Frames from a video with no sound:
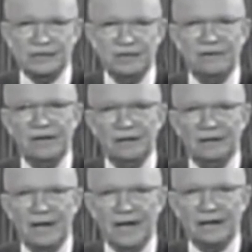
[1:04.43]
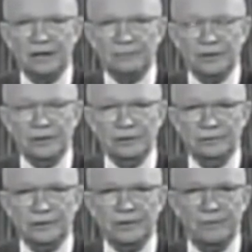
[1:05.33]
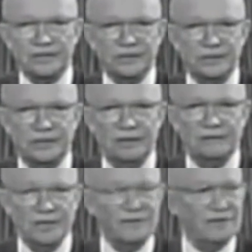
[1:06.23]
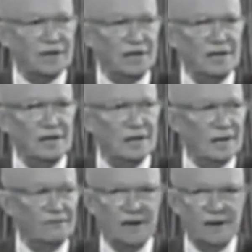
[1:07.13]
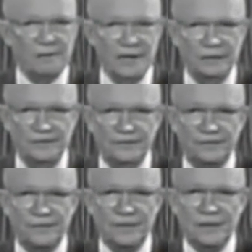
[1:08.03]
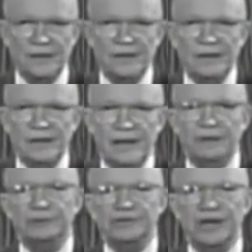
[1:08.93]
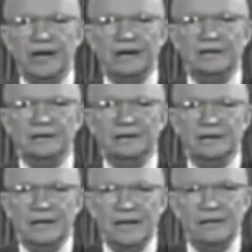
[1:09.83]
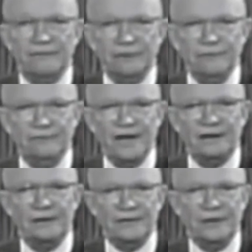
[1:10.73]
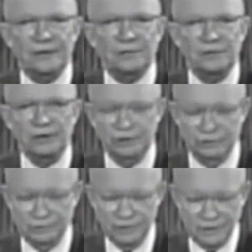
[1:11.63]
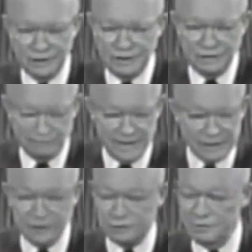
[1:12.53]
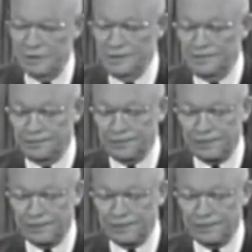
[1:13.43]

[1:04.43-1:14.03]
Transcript: This evening, I come to you with a message of leave-taking and farewell, and to share a few final thoughts with you, my countrymen.